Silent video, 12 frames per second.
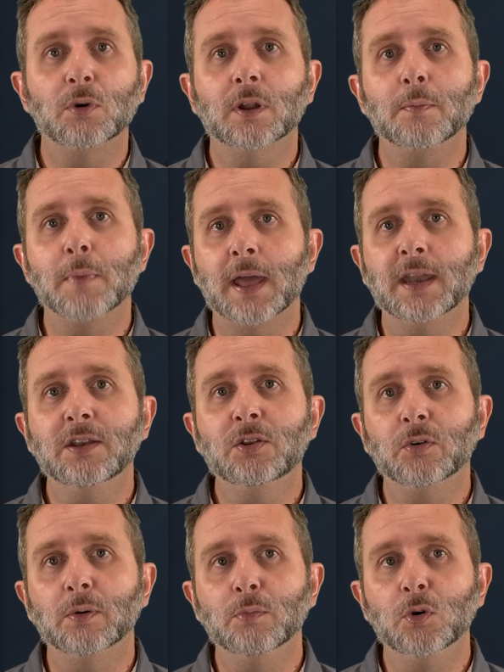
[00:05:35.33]
were commanded
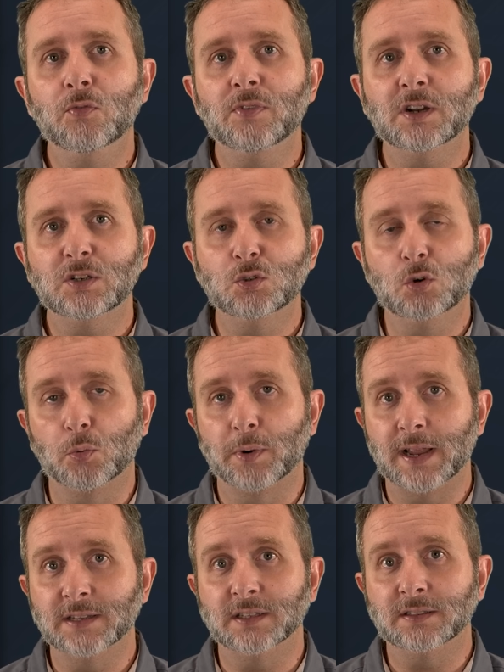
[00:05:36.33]
to remove their
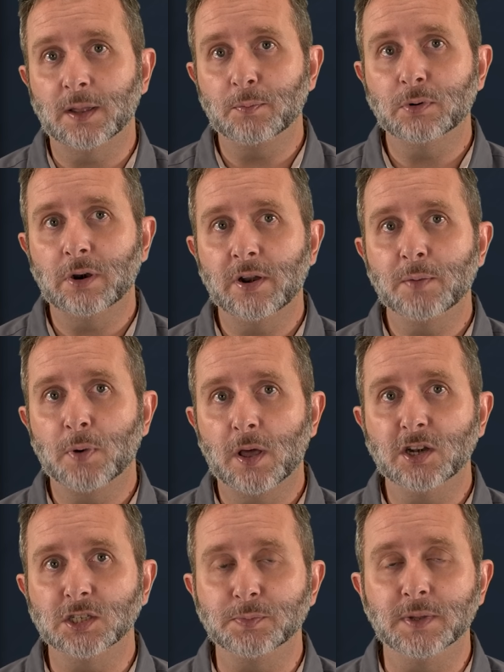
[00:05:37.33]
jewelry as a temporary
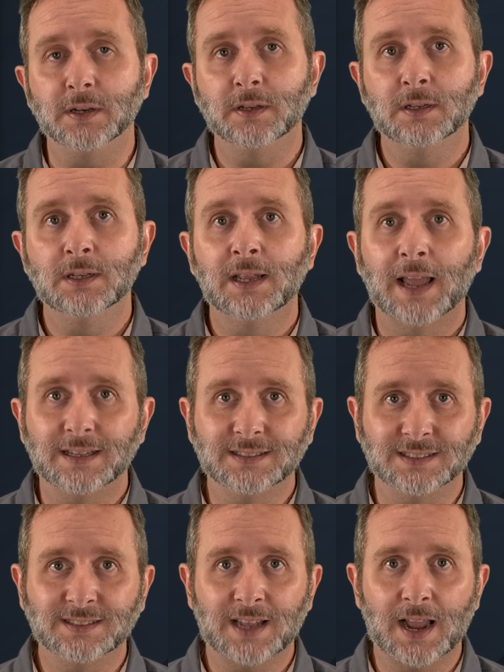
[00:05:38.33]
punishment, as
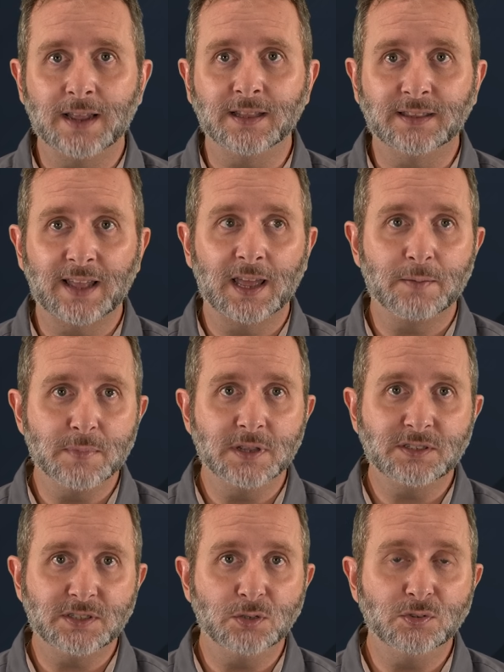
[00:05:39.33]
a sign that they had
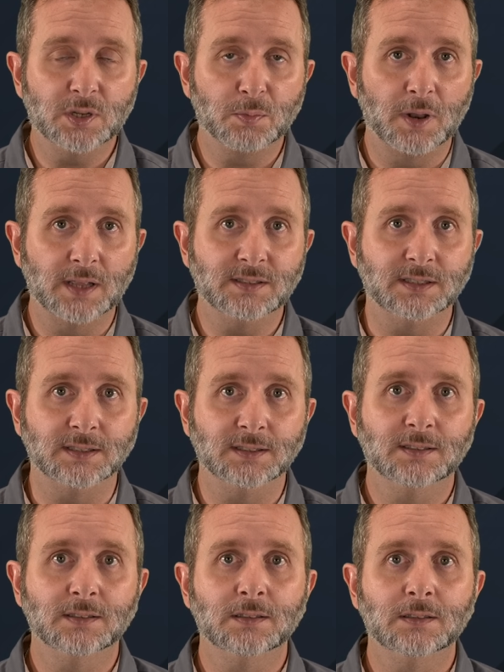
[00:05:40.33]
misused their
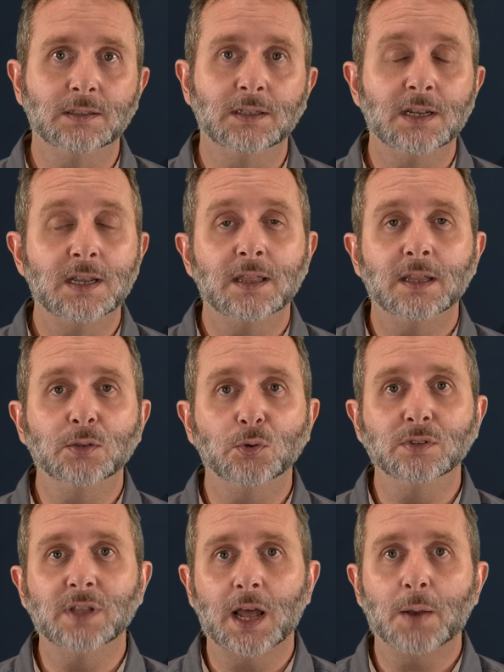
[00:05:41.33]
blessings. This
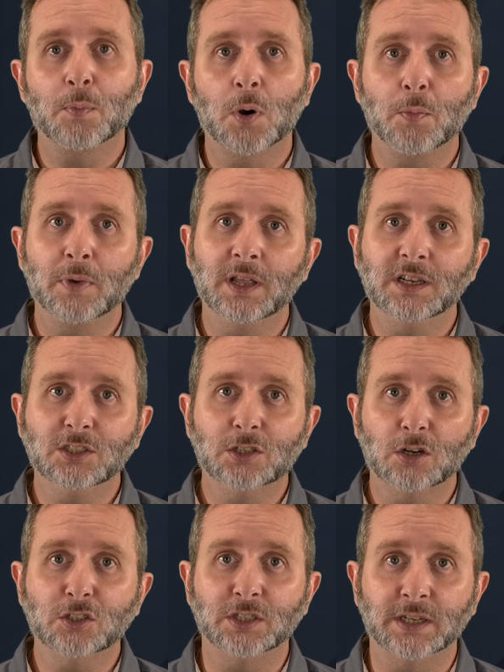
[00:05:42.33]
was not a permanent
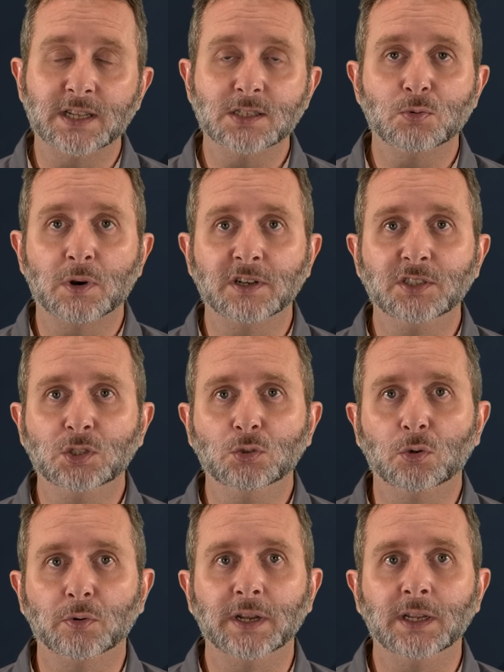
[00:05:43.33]
injunction against wearing
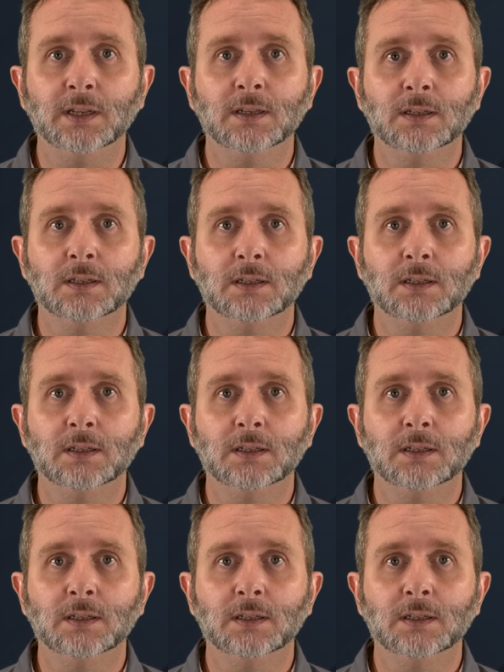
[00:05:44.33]
jewelry.